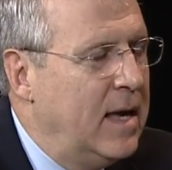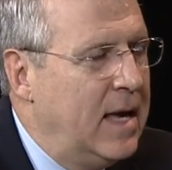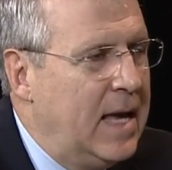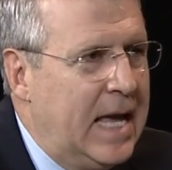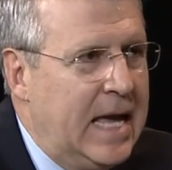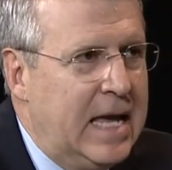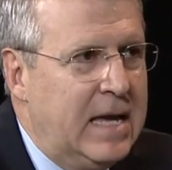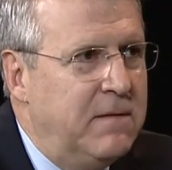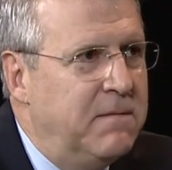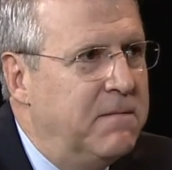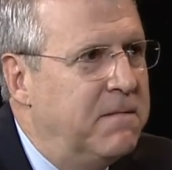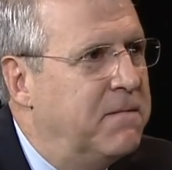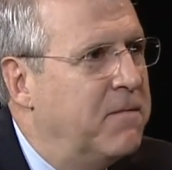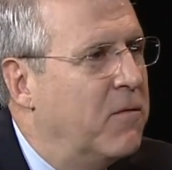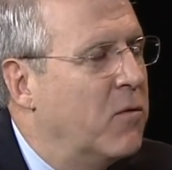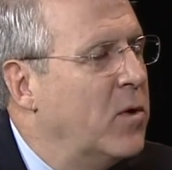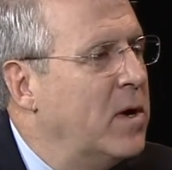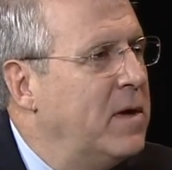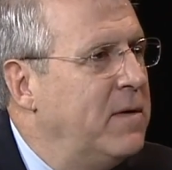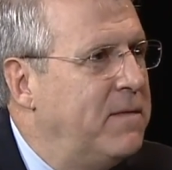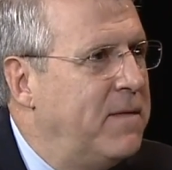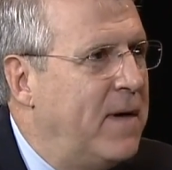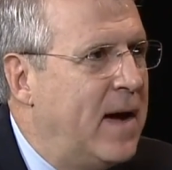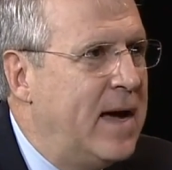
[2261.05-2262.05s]
a
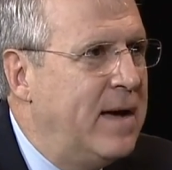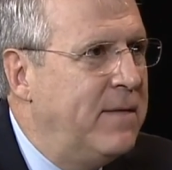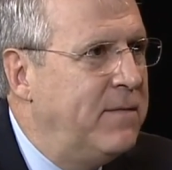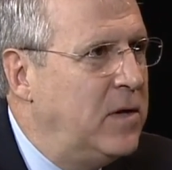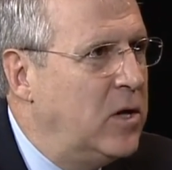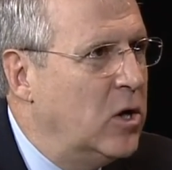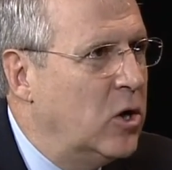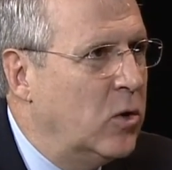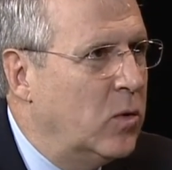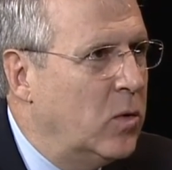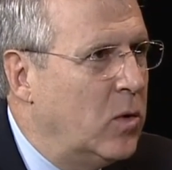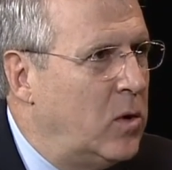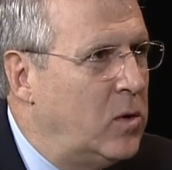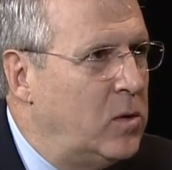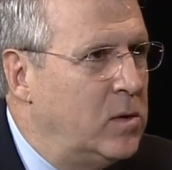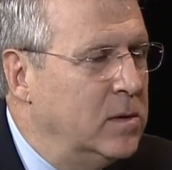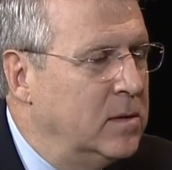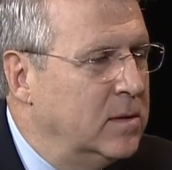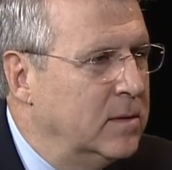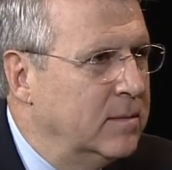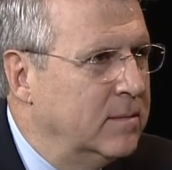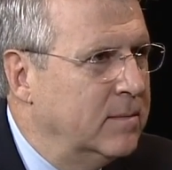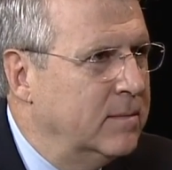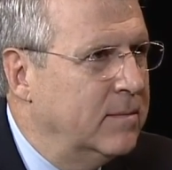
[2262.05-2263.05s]

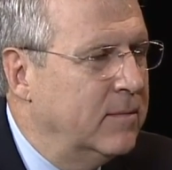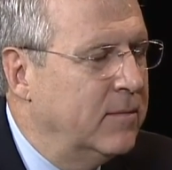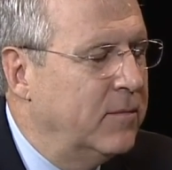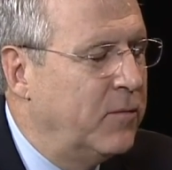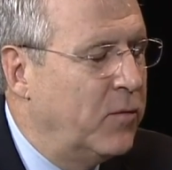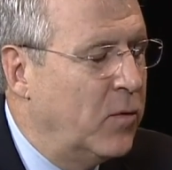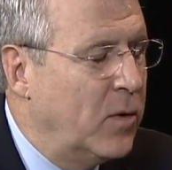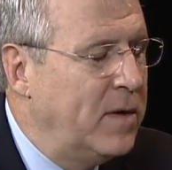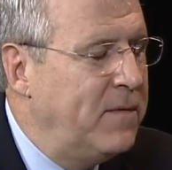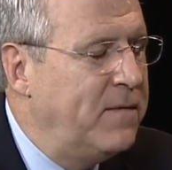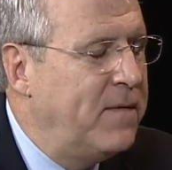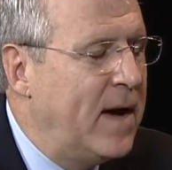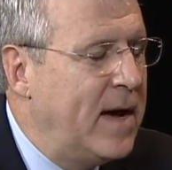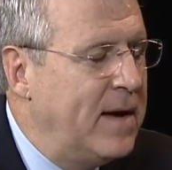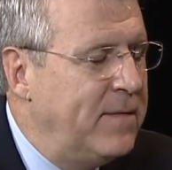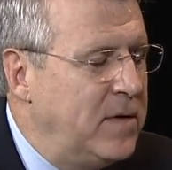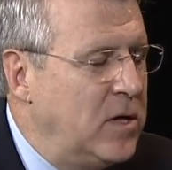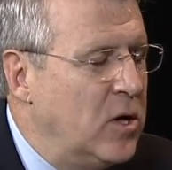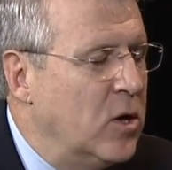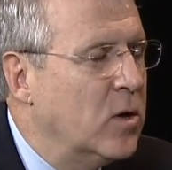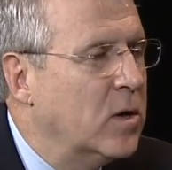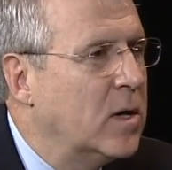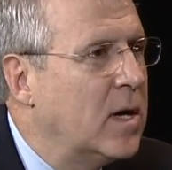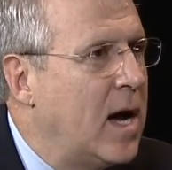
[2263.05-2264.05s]

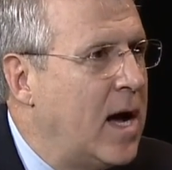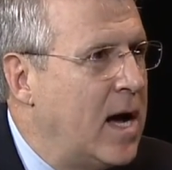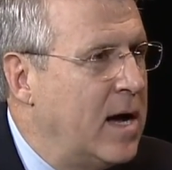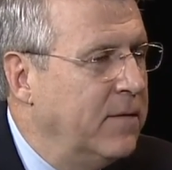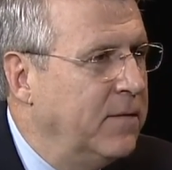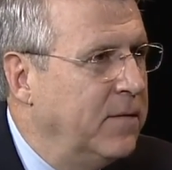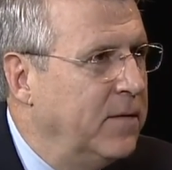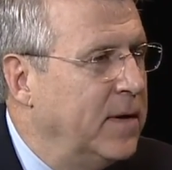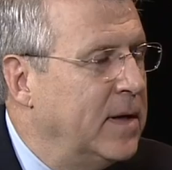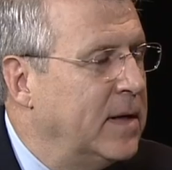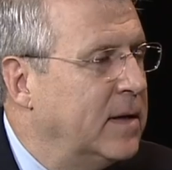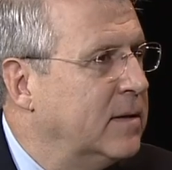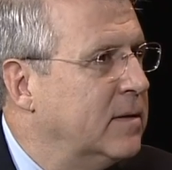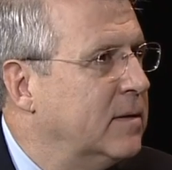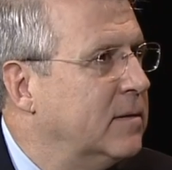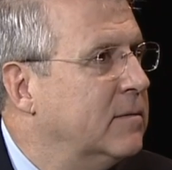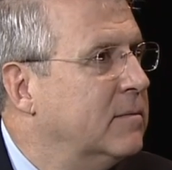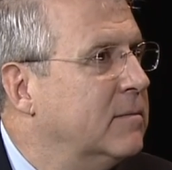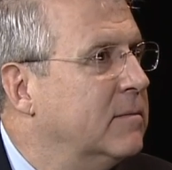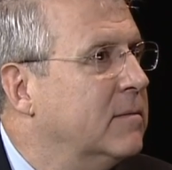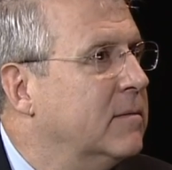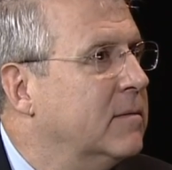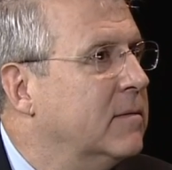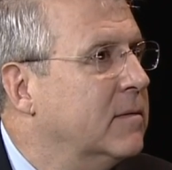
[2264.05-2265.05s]
45-year conflict,
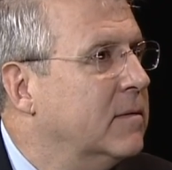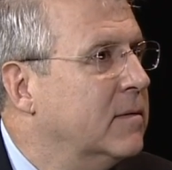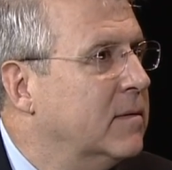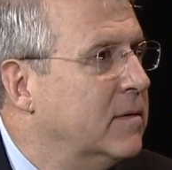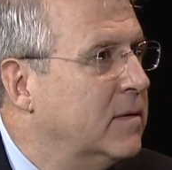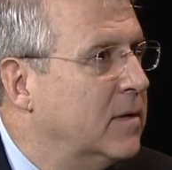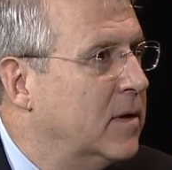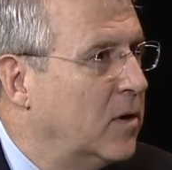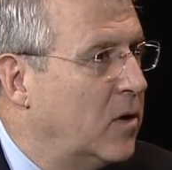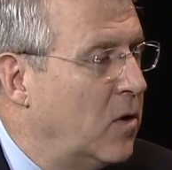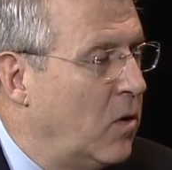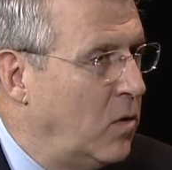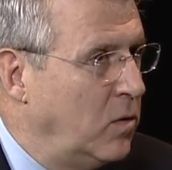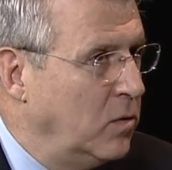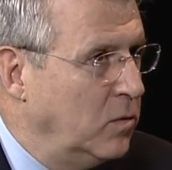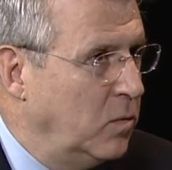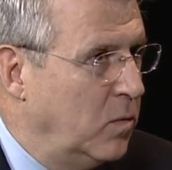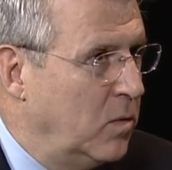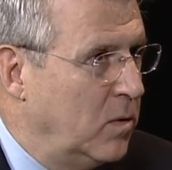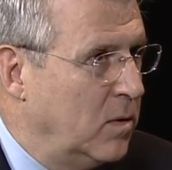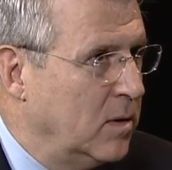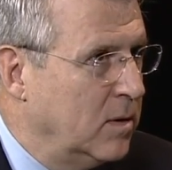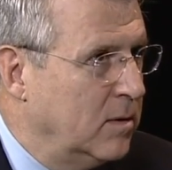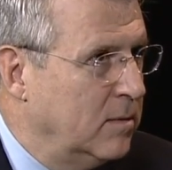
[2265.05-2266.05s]
the Cold
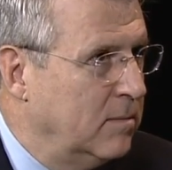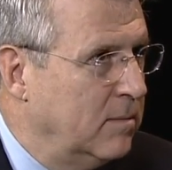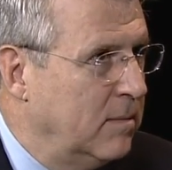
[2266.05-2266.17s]
War.